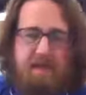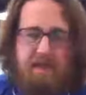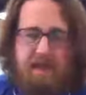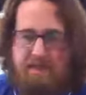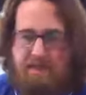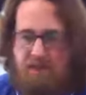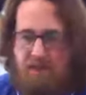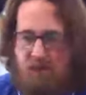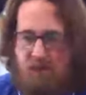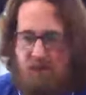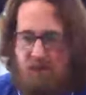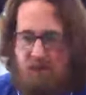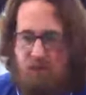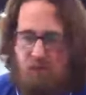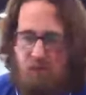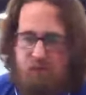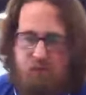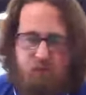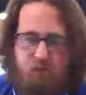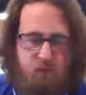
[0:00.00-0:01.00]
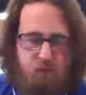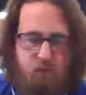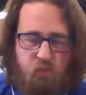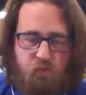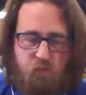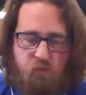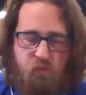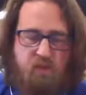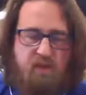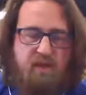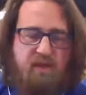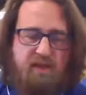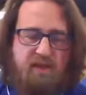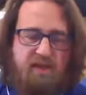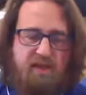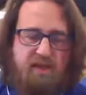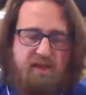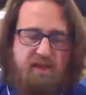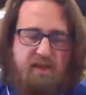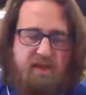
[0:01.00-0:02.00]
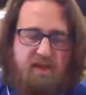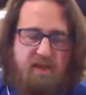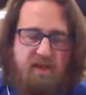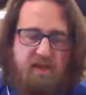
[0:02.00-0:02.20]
It's a really